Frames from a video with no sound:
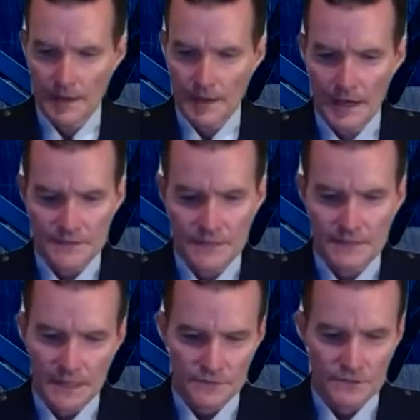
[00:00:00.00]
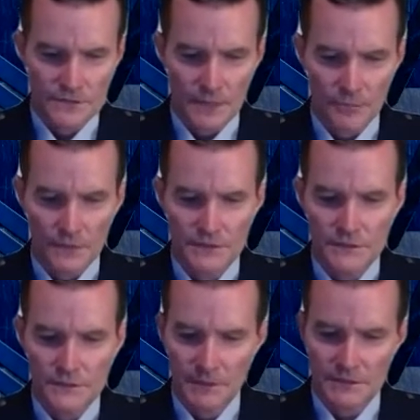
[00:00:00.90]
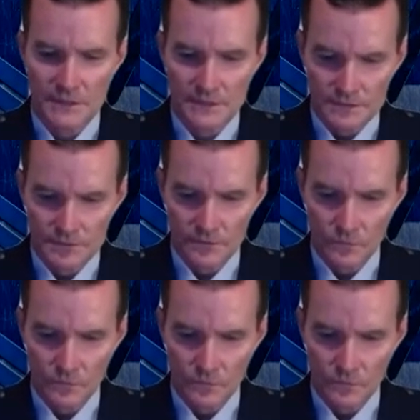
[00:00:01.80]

As an intelligence operations specialist,